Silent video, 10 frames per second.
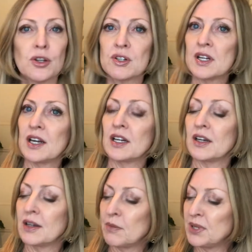There's not
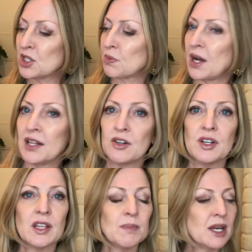a, a, beach ball
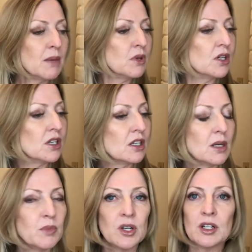underneath me. I'm good,
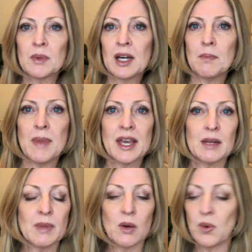I'm good. I'm kind of
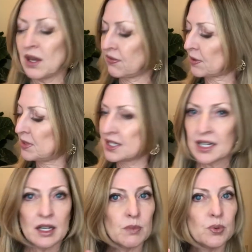making my way from this
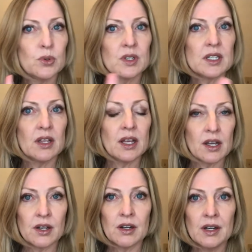end of the pool to the
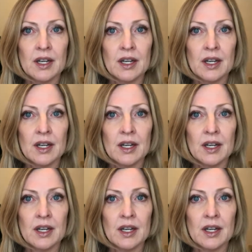other.